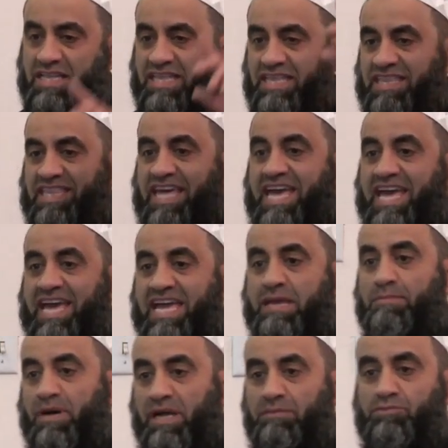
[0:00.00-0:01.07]

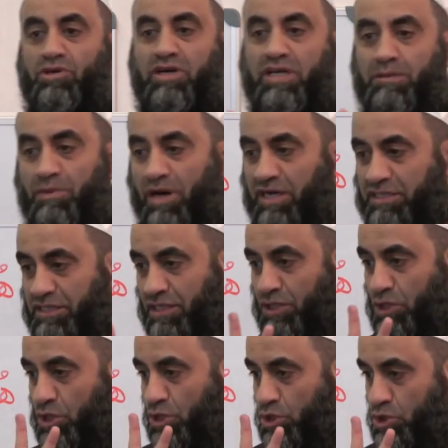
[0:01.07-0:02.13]
they, but I'm talking
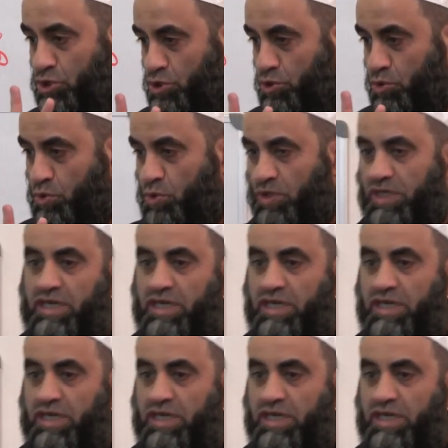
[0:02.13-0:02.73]
about two.